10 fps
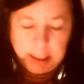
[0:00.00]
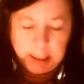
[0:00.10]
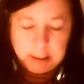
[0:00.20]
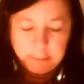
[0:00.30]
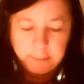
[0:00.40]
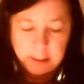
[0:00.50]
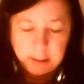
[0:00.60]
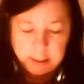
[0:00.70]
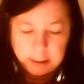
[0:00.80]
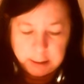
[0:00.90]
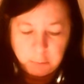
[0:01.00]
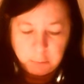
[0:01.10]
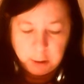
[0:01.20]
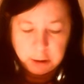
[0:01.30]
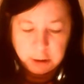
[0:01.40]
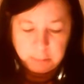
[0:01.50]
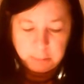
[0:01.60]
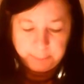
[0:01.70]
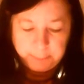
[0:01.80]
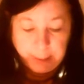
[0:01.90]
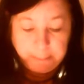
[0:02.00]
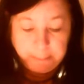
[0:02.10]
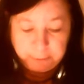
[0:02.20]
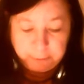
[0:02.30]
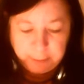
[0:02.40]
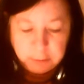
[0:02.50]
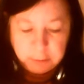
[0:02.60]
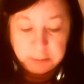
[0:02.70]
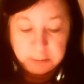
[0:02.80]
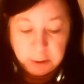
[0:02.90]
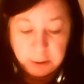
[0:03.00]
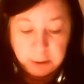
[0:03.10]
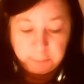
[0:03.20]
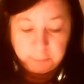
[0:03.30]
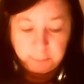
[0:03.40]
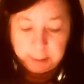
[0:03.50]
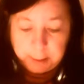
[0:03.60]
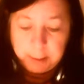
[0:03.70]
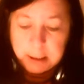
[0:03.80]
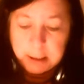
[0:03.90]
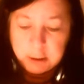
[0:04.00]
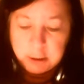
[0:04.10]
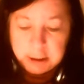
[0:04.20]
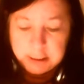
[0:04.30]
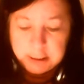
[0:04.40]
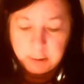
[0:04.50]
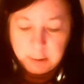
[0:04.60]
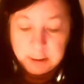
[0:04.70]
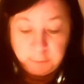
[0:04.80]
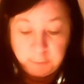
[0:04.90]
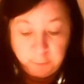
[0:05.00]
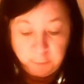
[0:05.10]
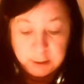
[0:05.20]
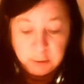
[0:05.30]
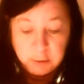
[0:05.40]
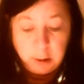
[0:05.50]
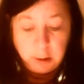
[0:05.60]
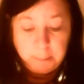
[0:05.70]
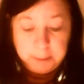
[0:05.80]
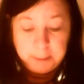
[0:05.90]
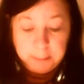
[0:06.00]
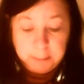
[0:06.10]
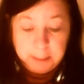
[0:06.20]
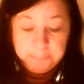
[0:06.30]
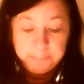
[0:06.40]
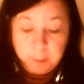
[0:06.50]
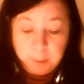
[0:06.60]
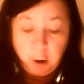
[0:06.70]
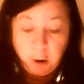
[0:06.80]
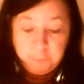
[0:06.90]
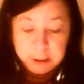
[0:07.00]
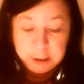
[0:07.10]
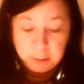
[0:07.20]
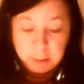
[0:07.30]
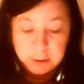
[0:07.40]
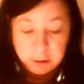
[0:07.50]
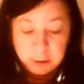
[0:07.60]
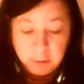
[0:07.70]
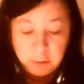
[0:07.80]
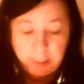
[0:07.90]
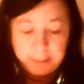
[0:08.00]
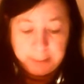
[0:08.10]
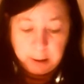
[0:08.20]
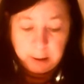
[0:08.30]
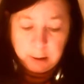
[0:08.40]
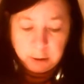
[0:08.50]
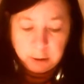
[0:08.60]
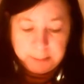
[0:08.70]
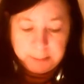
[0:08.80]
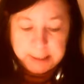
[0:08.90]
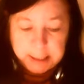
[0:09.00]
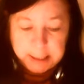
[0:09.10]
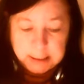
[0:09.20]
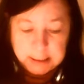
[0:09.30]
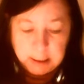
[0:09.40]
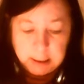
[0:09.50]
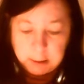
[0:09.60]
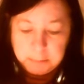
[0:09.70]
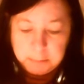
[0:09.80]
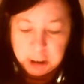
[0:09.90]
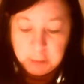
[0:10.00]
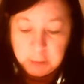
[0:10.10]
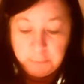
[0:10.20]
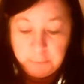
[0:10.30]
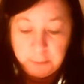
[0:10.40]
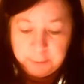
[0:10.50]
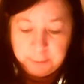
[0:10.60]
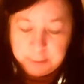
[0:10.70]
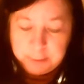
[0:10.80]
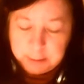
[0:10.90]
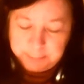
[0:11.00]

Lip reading: Edvalda didn't want to, but felt responsible for me, so she saw herself forced to accompany me, of which I was not too happy, to pay taxi and admission for both of us.